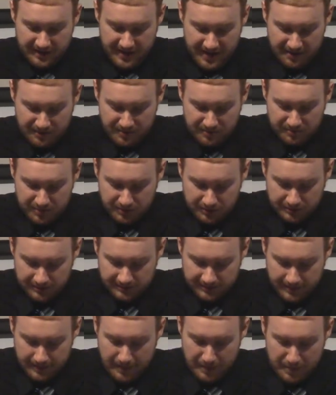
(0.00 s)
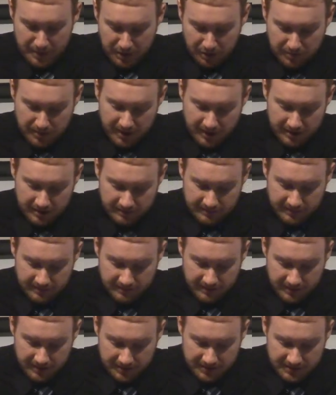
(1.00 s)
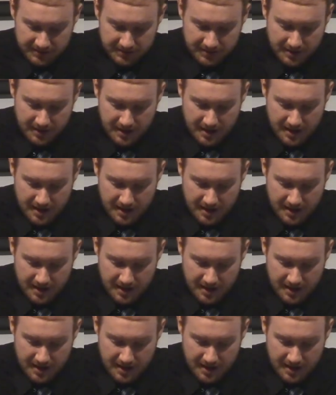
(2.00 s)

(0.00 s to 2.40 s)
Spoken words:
and that one pulled from the middle part of the verse.